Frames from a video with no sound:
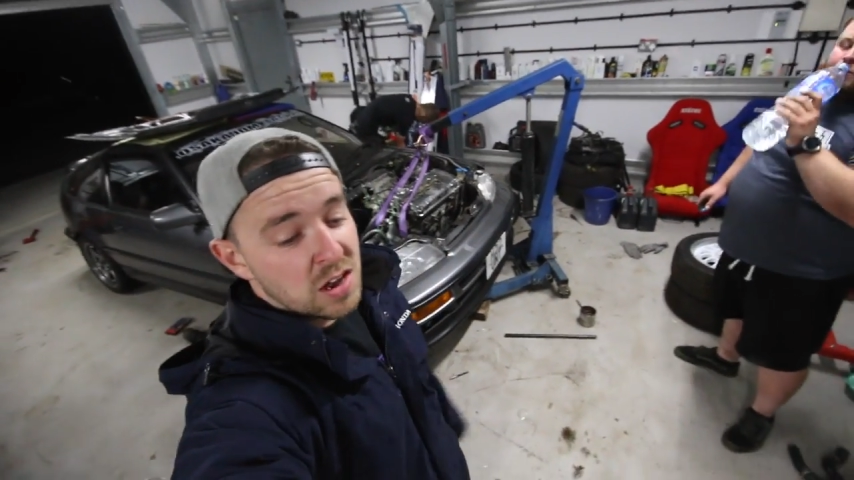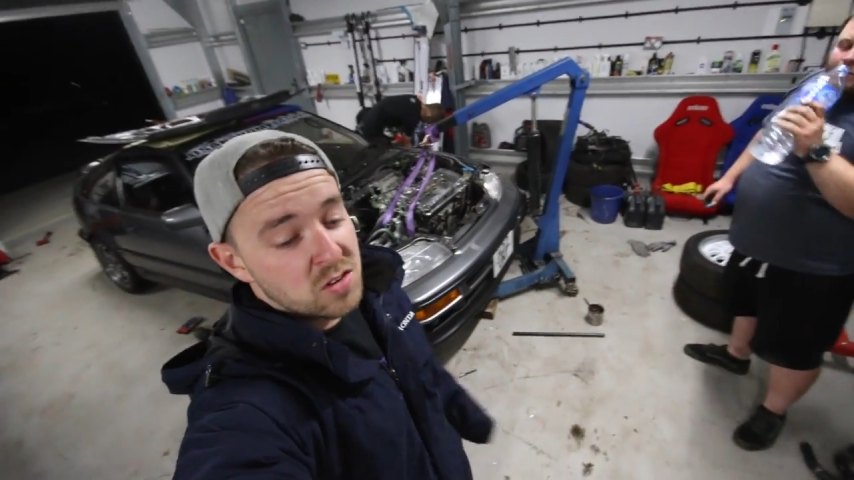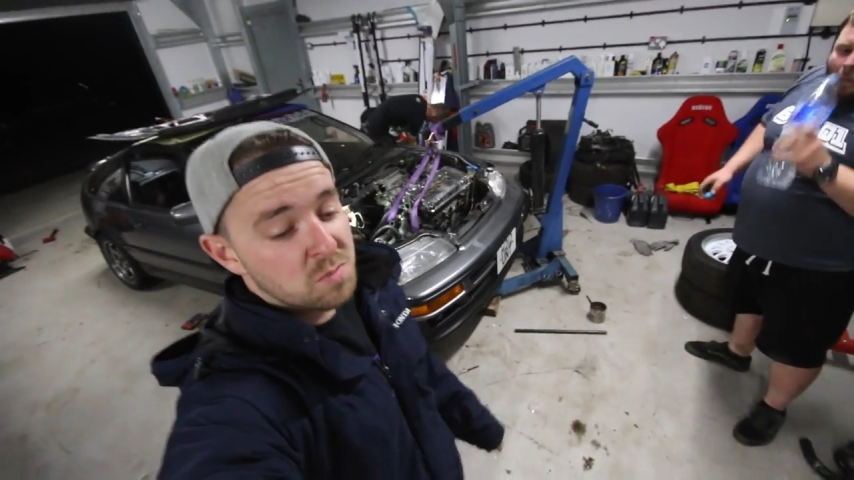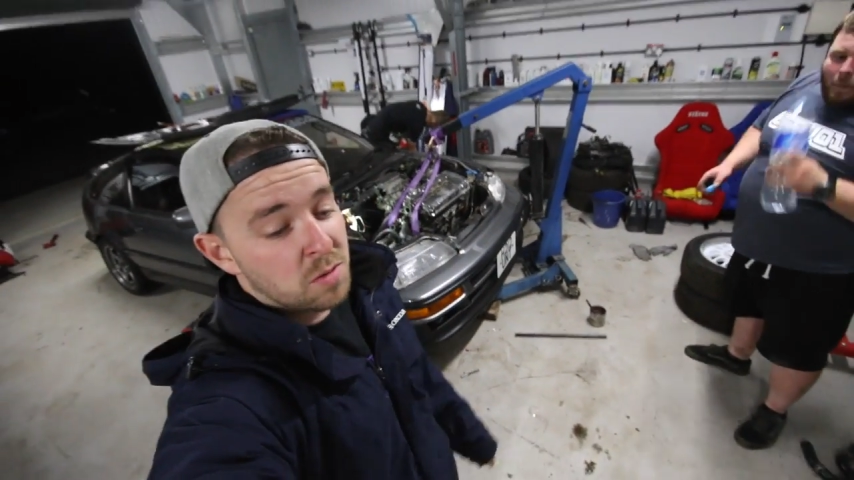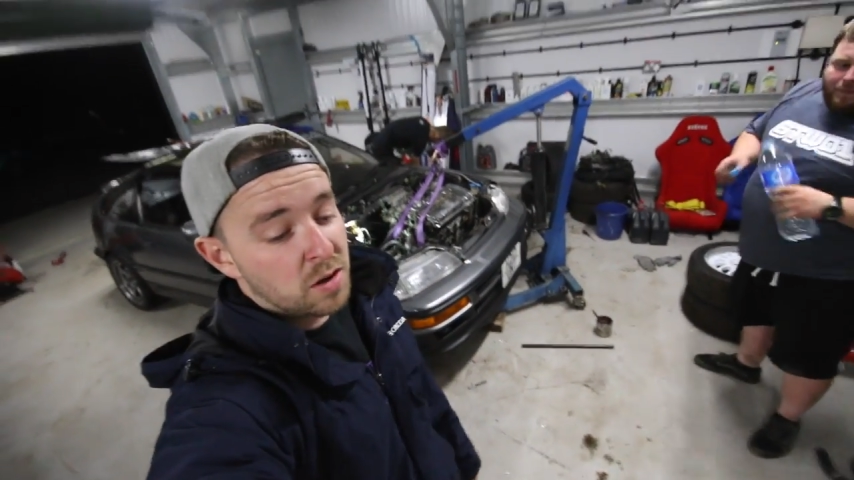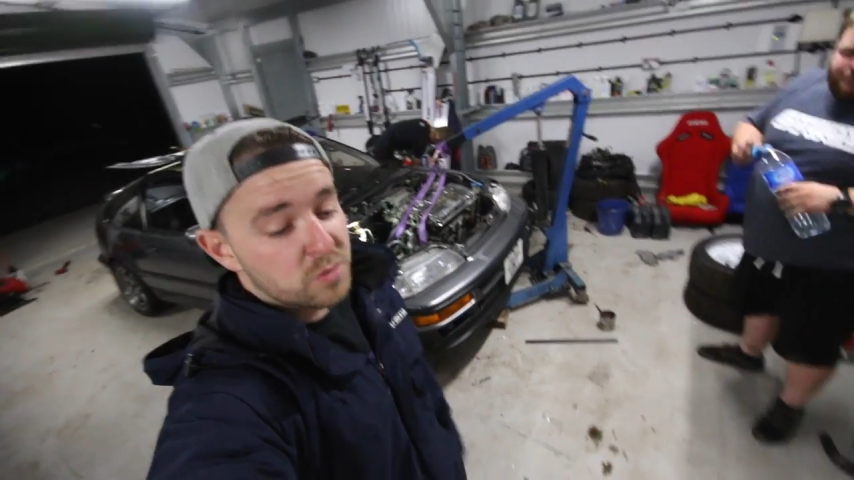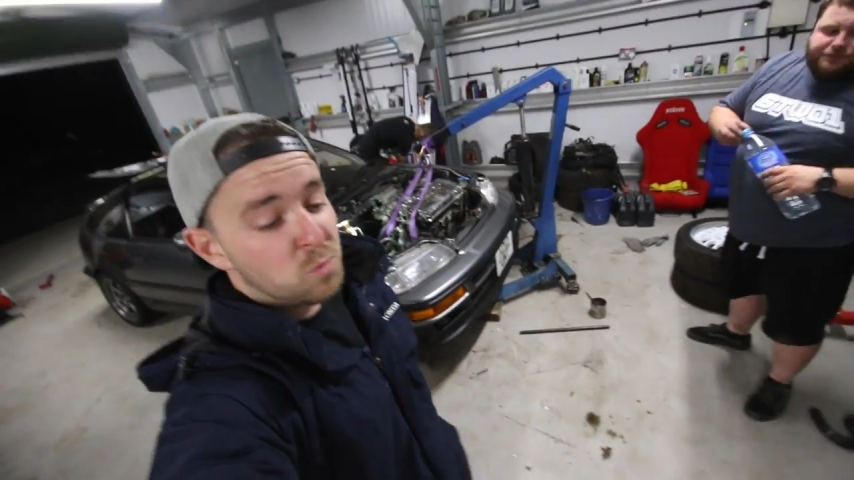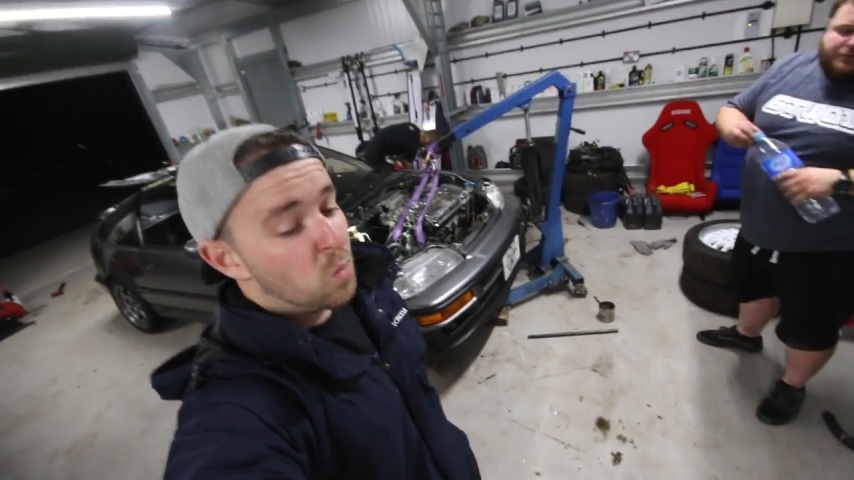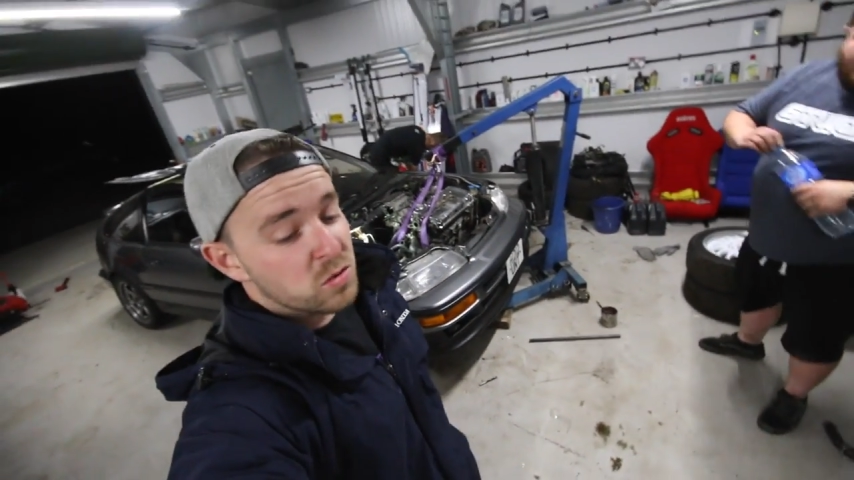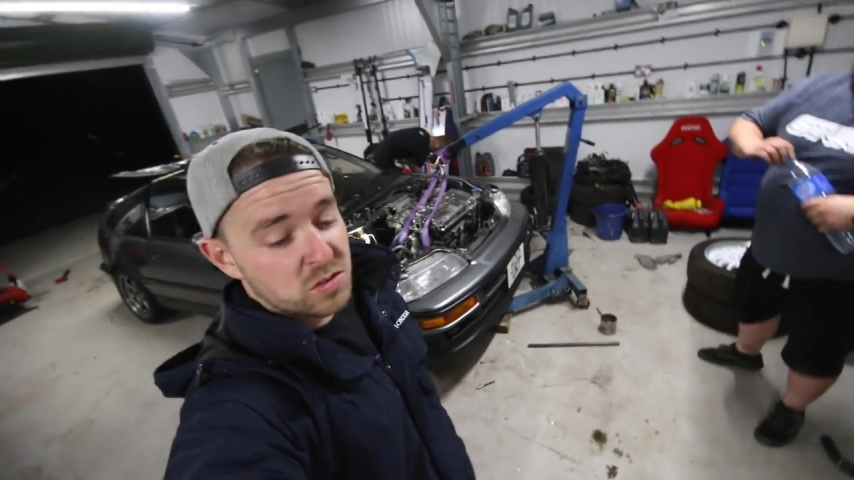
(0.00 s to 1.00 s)
engine parts.
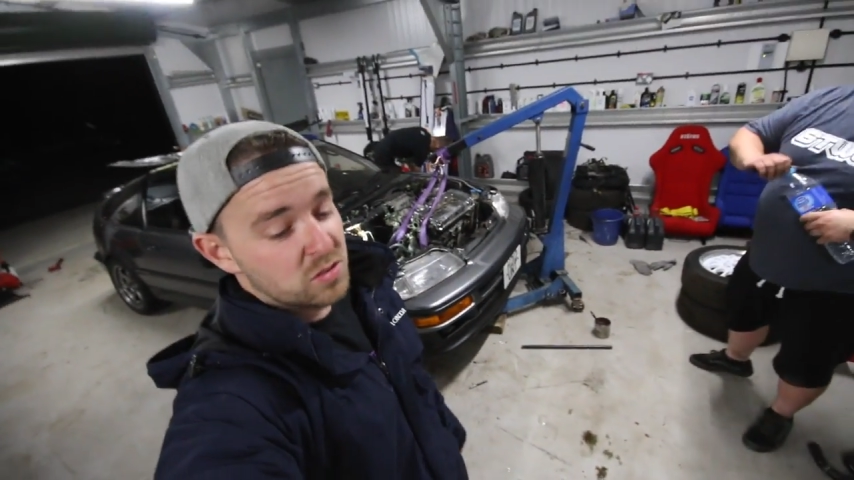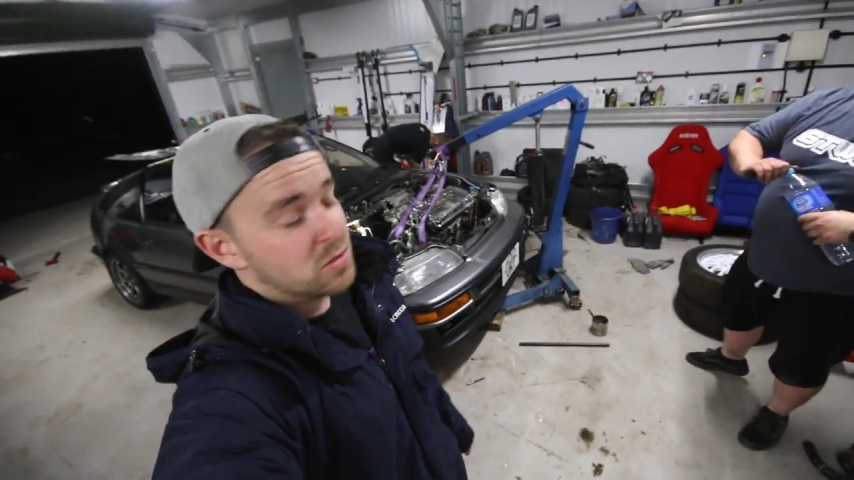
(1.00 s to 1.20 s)
What a